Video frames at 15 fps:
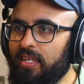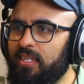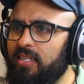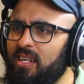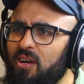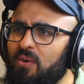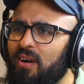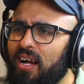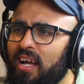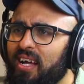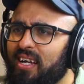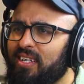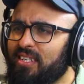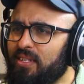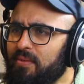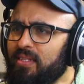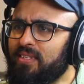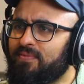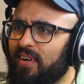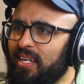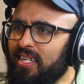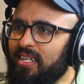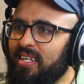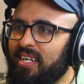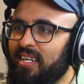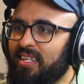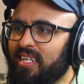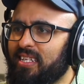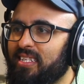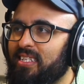You know what's funny?
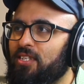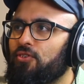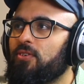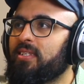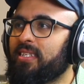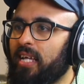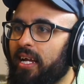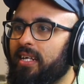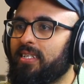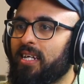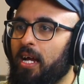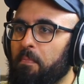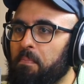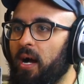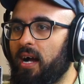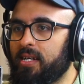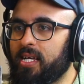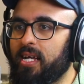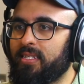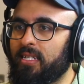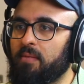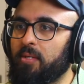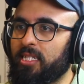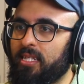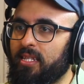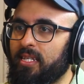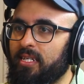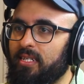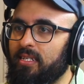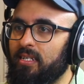Like, this is our second time podcasting about The
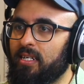Thing,